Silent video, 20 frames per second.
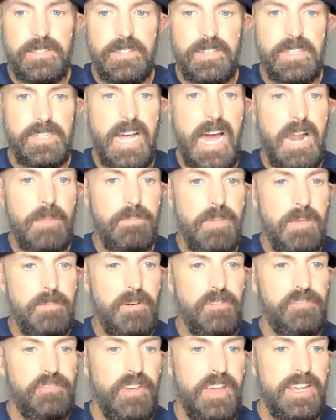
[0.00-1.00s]
A lot of people
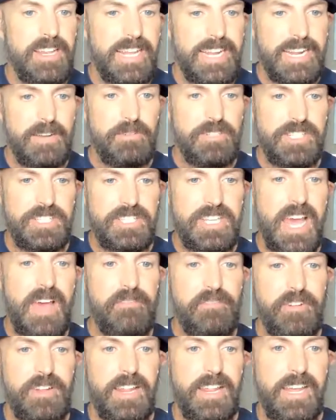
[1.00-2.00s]
feeling it was
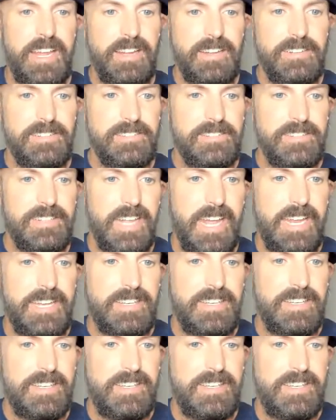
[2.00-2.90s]
definitely it